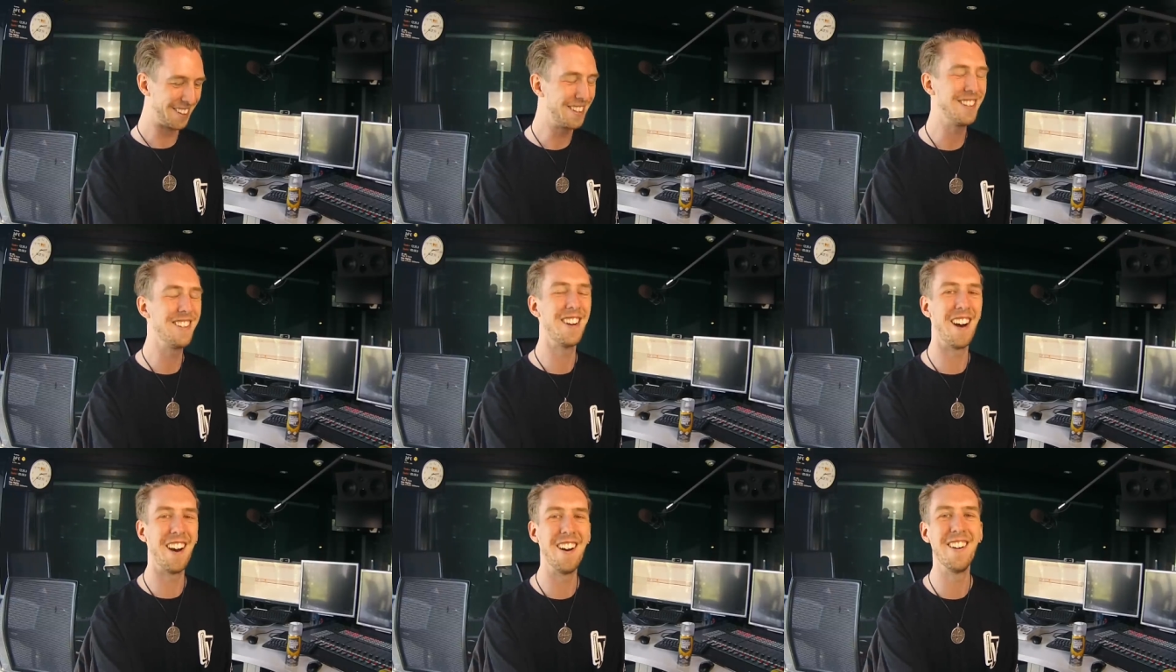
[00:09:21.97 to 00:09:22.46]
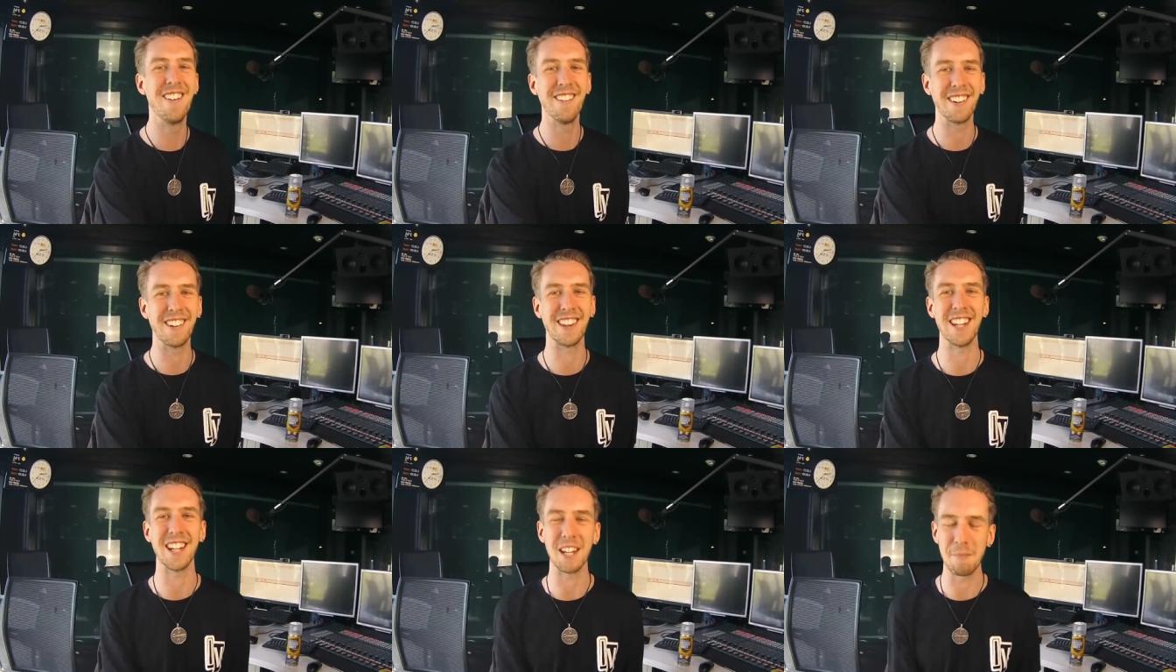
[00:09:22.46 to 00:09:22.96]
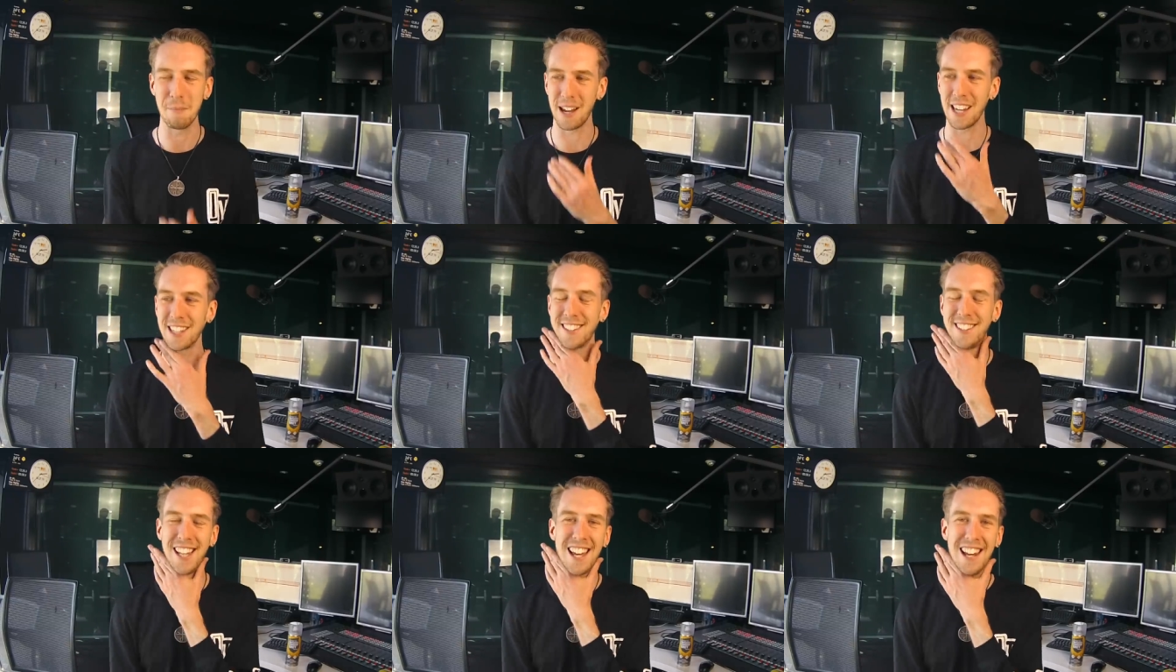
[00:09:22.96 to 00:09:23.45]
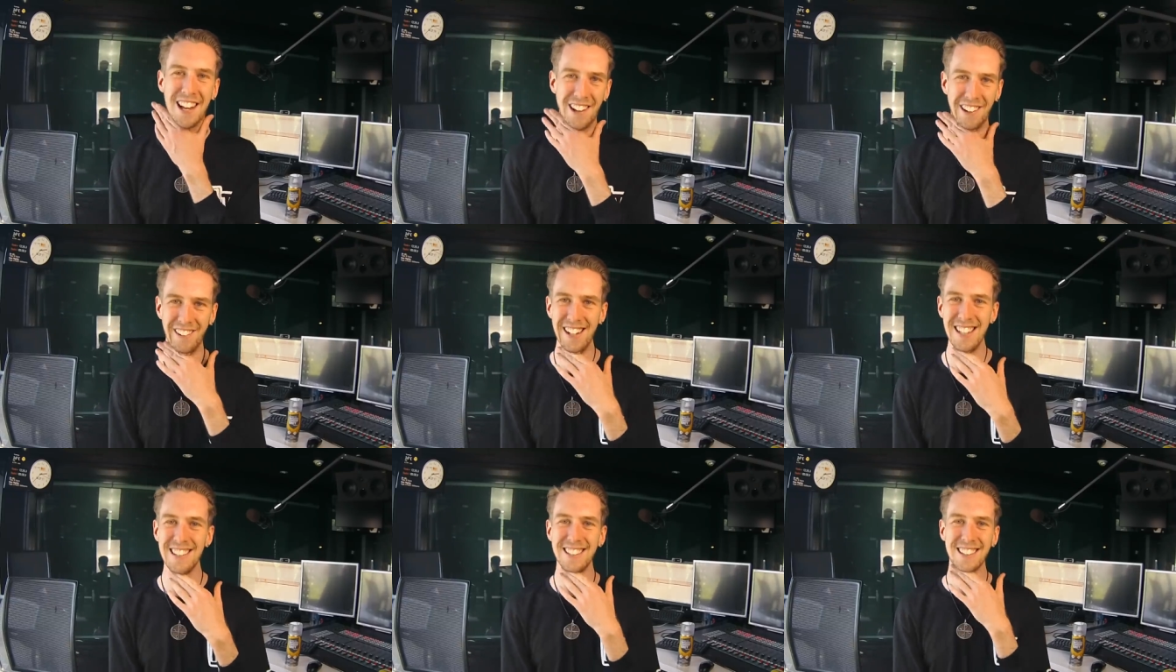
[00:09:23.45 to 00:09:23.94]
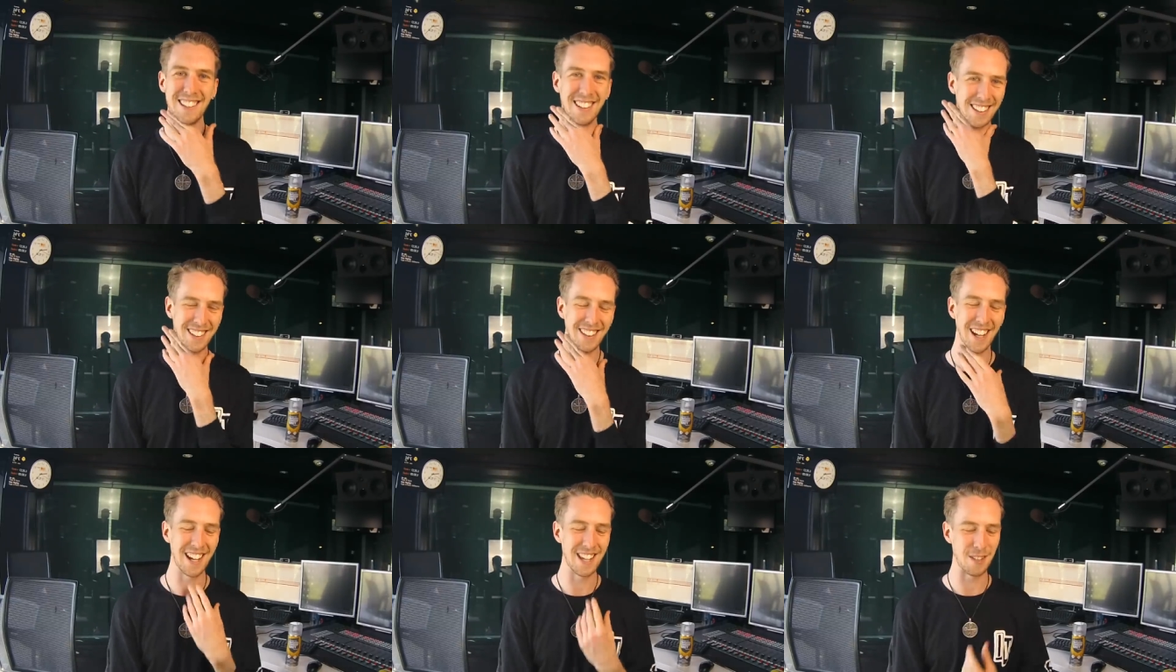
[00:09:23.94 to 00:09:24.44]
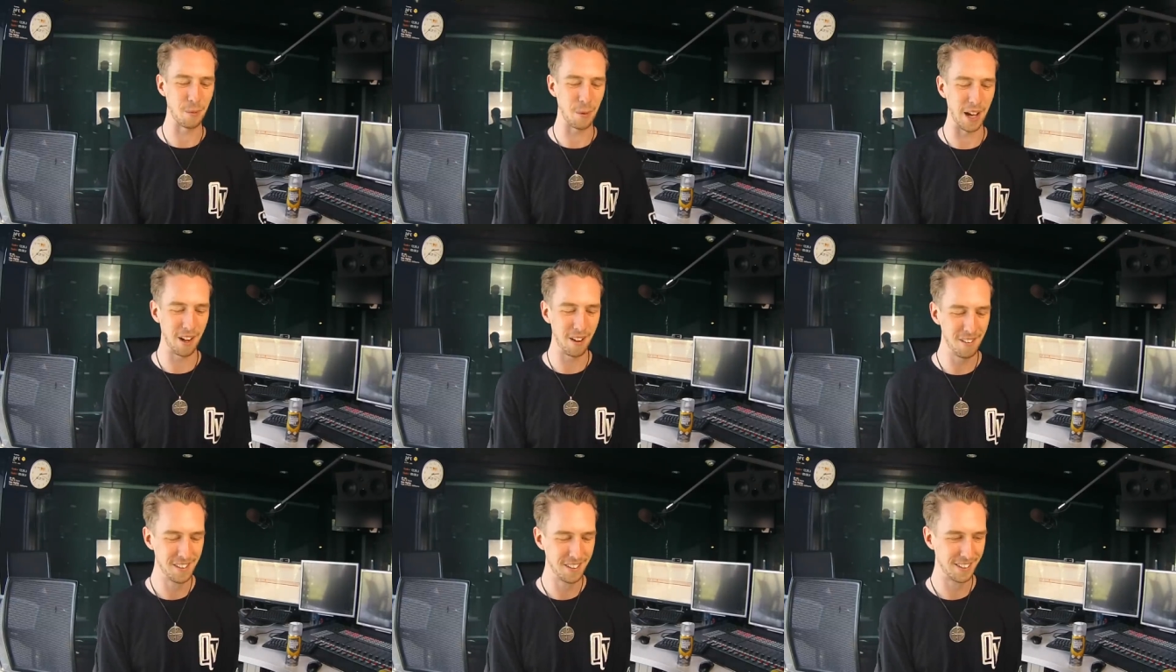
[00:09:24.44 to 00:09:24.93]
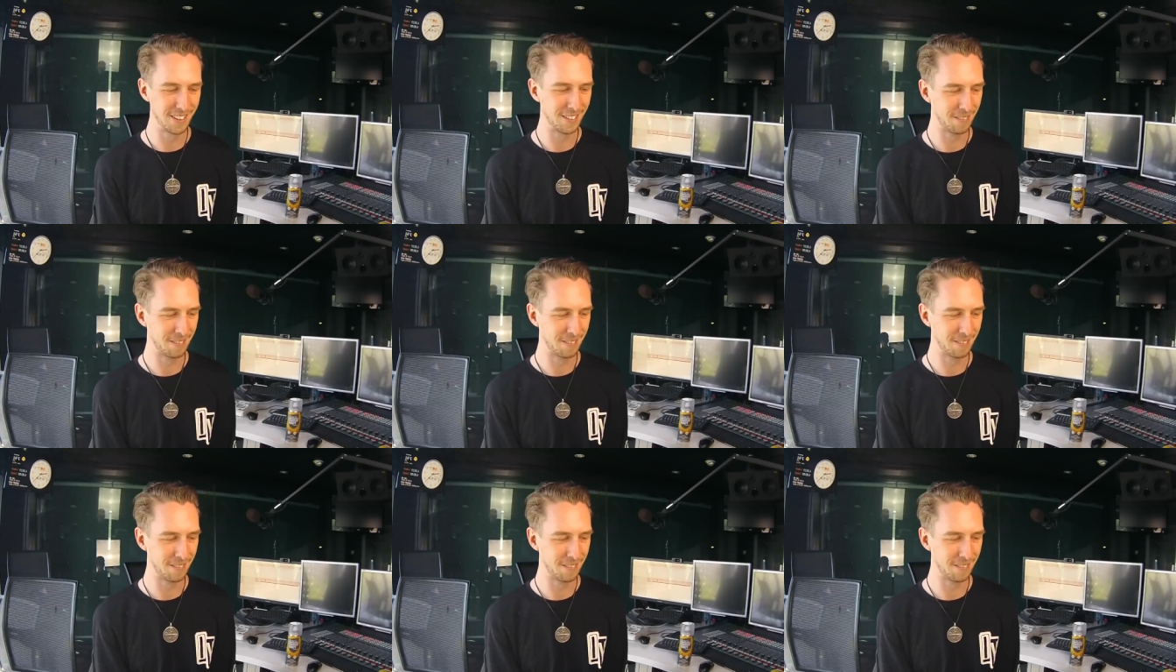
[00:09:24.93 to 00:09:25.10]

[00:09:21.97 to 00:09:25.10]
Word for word: you know that he makes that noise as well.